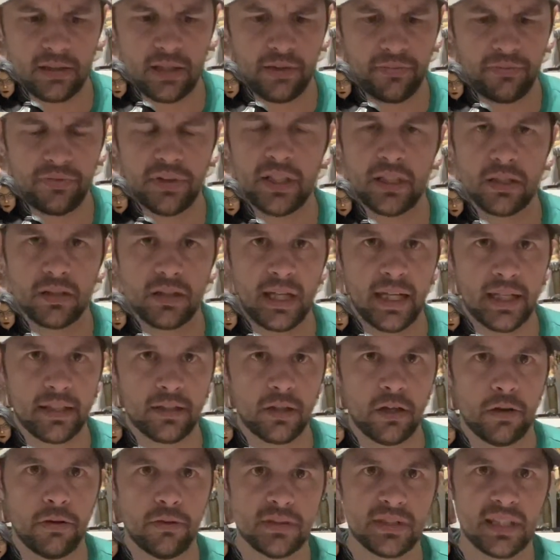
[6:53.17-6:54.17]
figure line
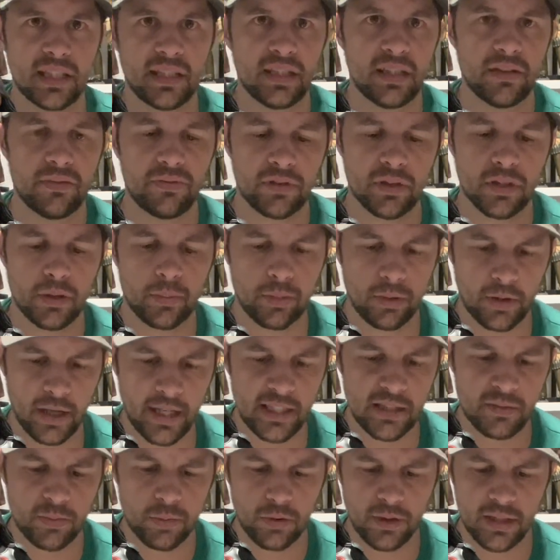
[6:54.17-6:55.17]
goes, I think for the
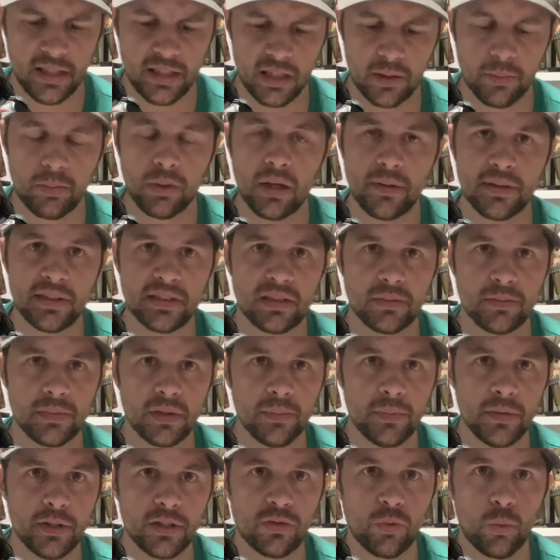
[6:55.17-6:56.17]
price point, they're probably some of the
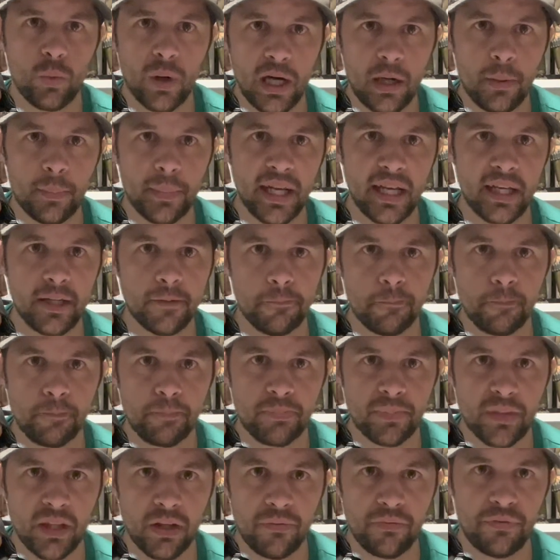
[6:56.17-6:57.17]
most well-made
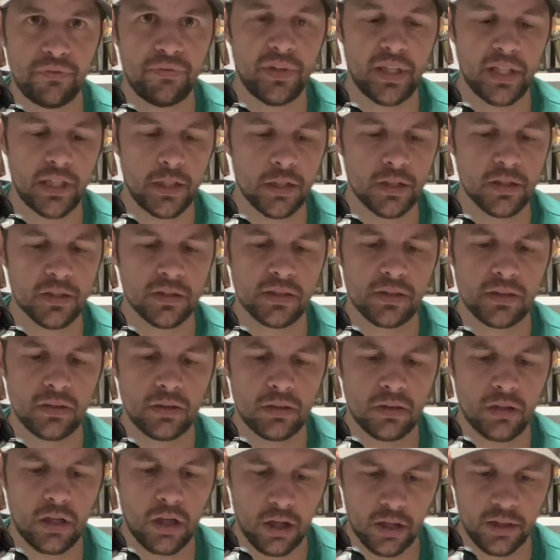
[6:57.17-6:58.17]
figures
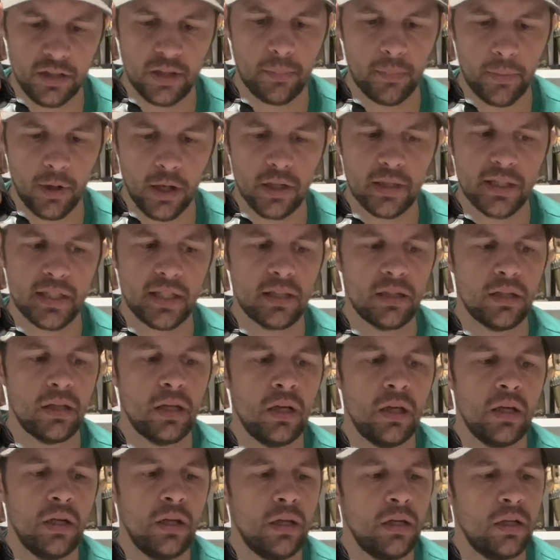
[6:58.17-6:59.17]
on the market.
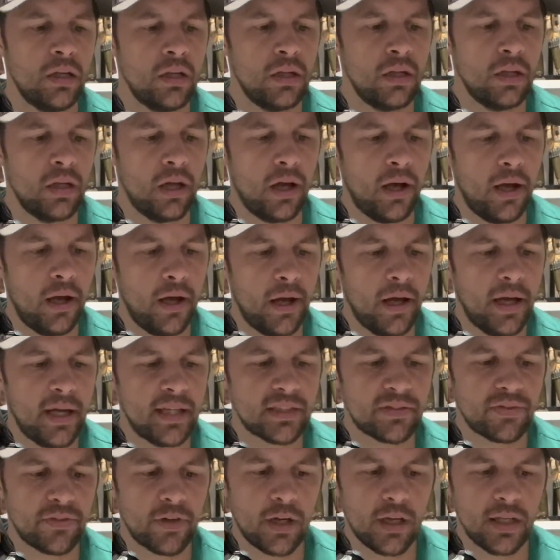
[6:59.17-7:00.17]

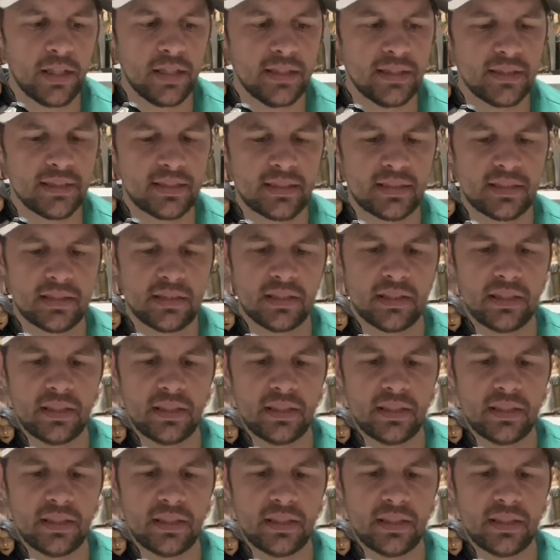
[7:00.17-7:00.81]
As far as